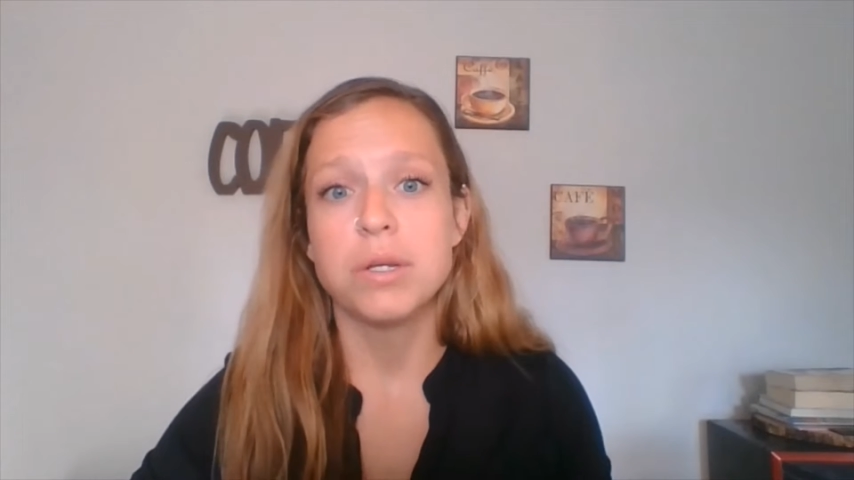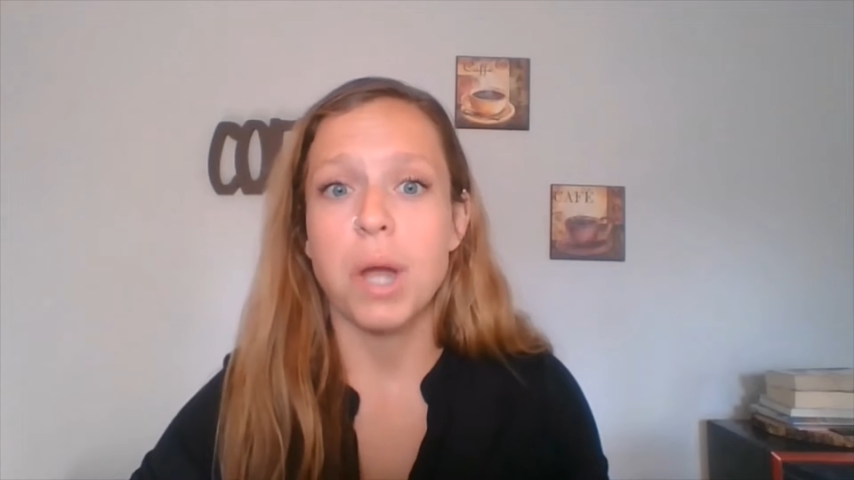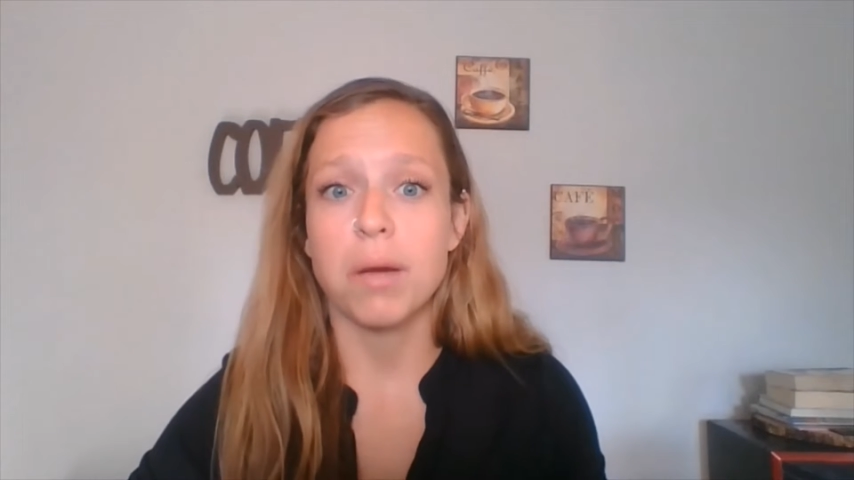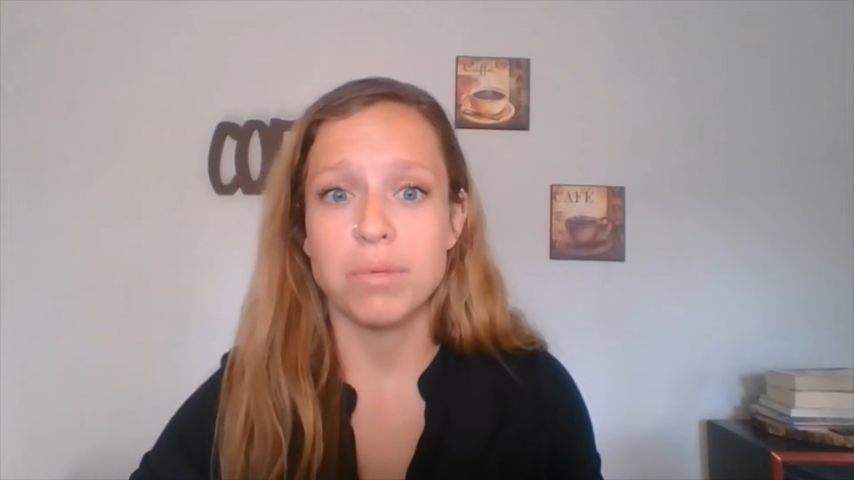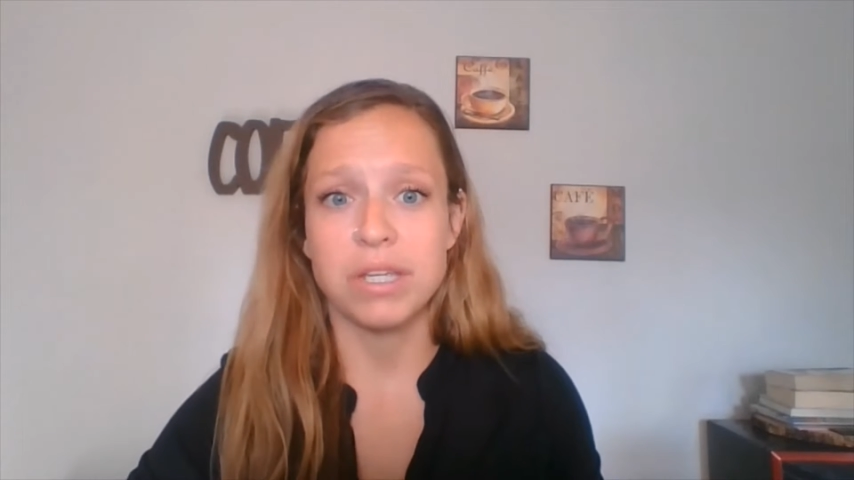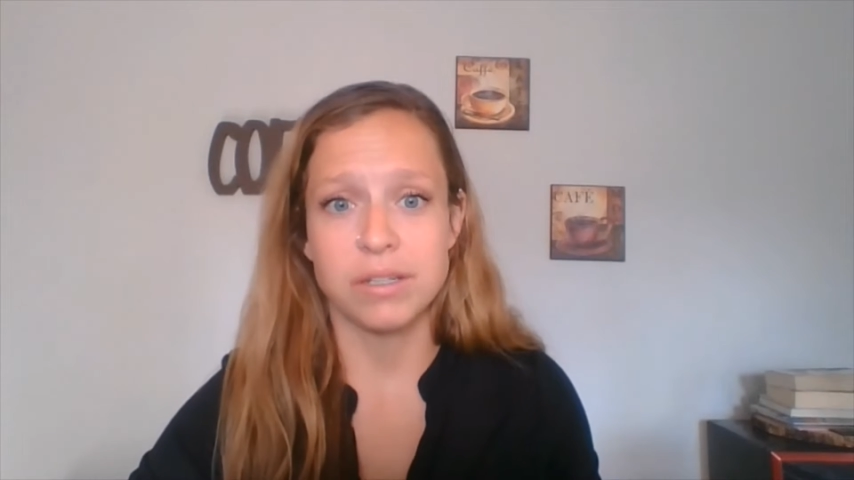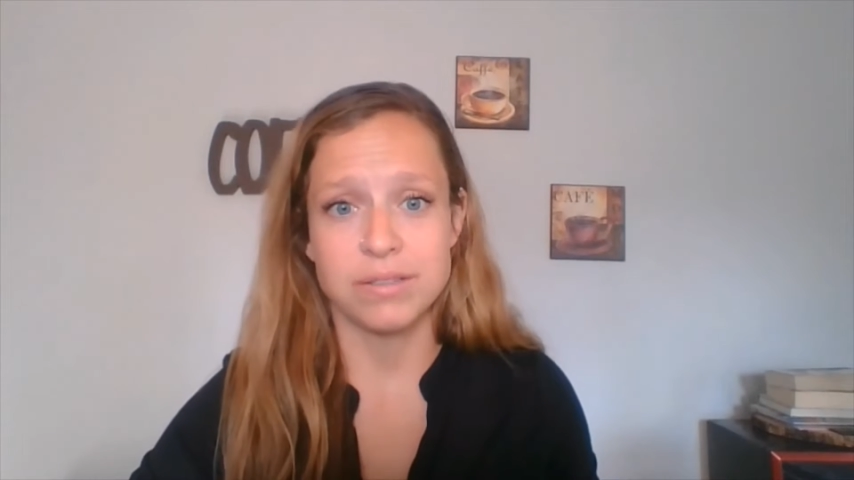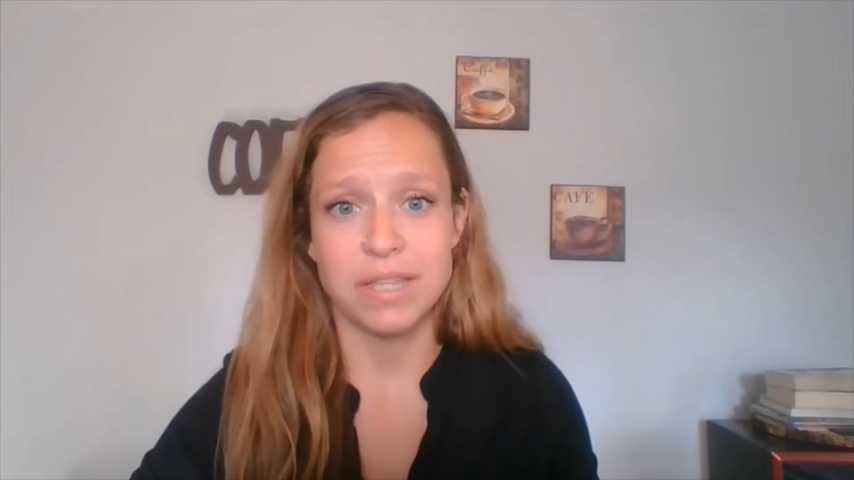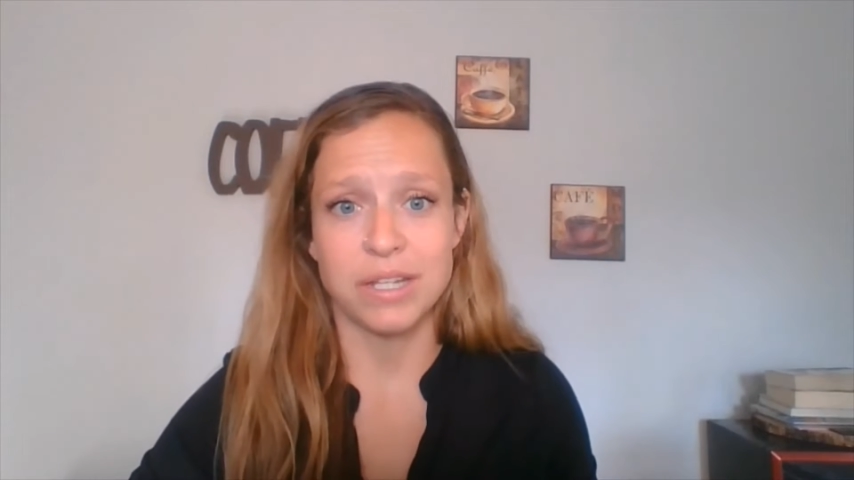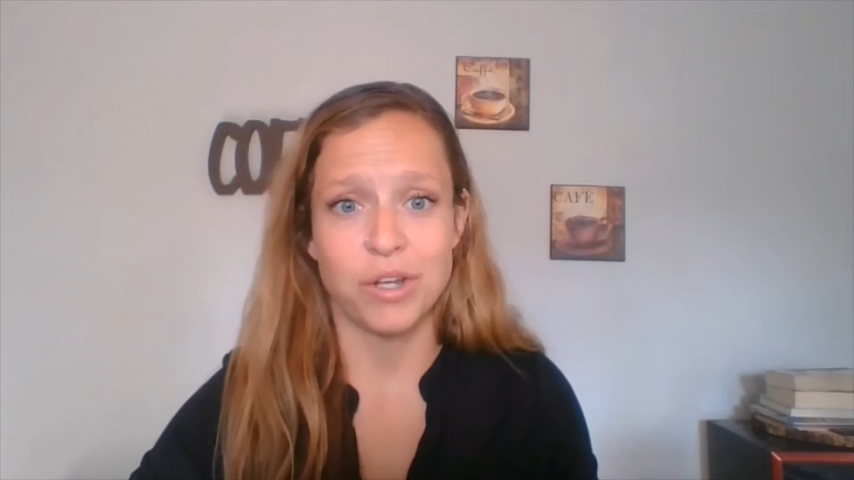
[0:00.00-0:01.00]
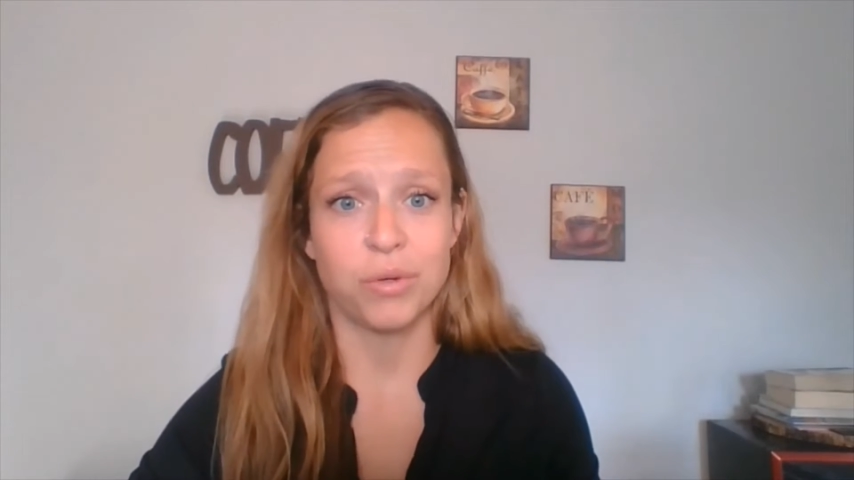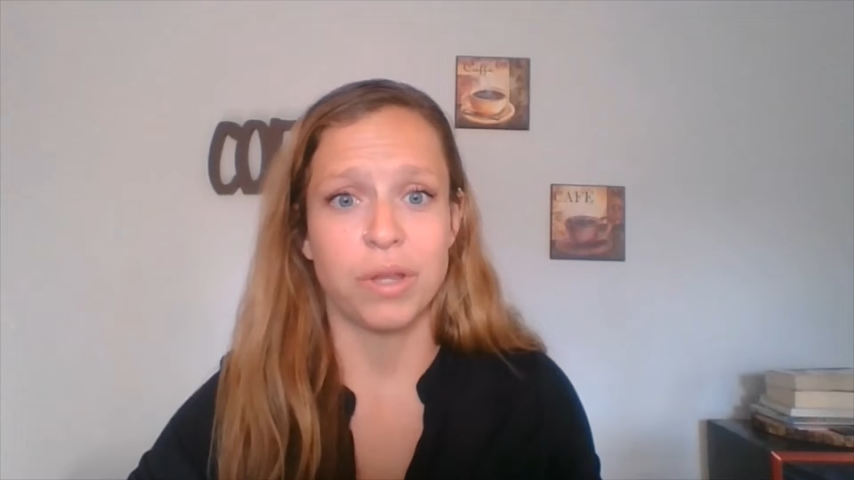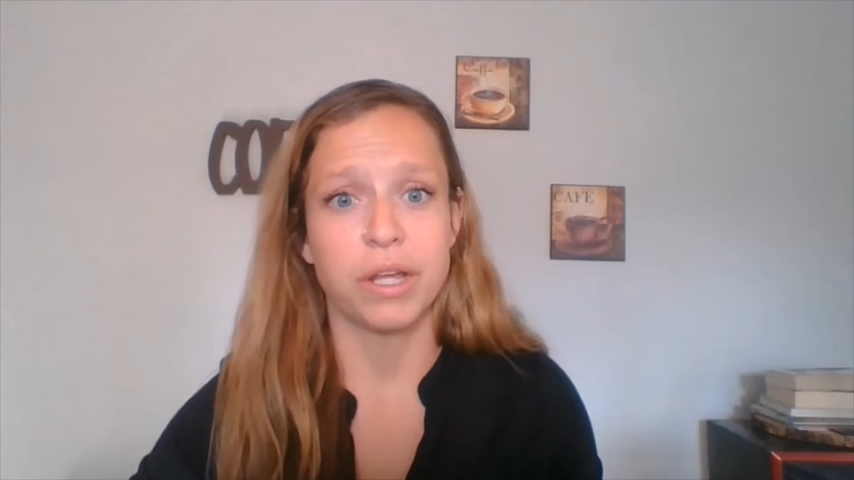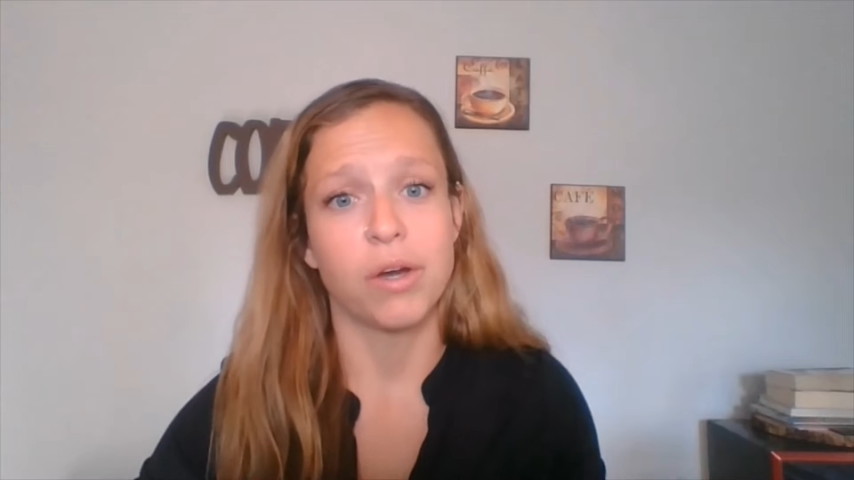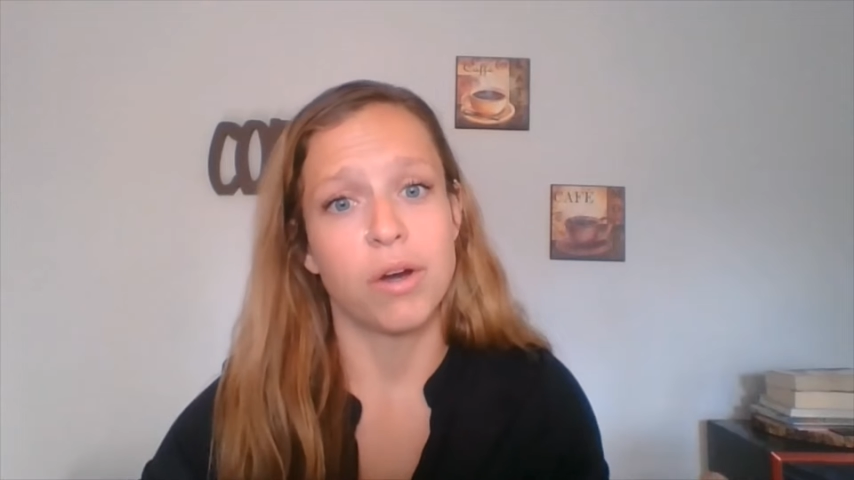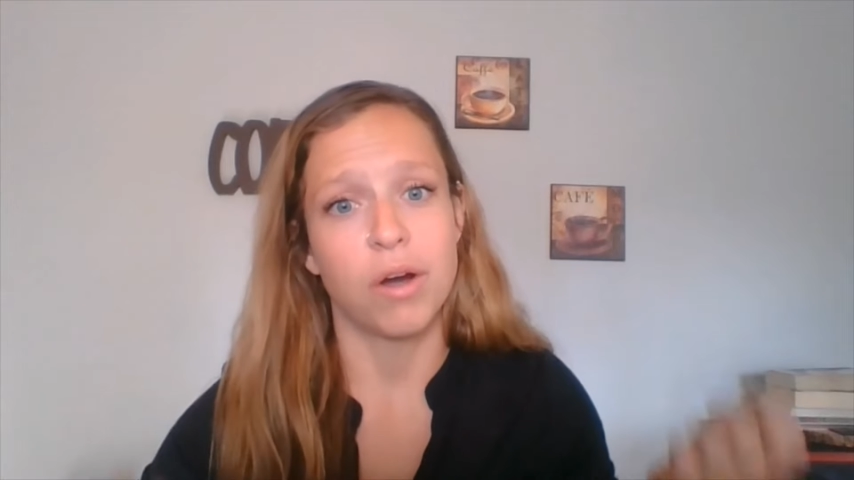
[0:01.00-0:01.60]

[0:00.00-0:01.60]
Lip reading: not because they know like,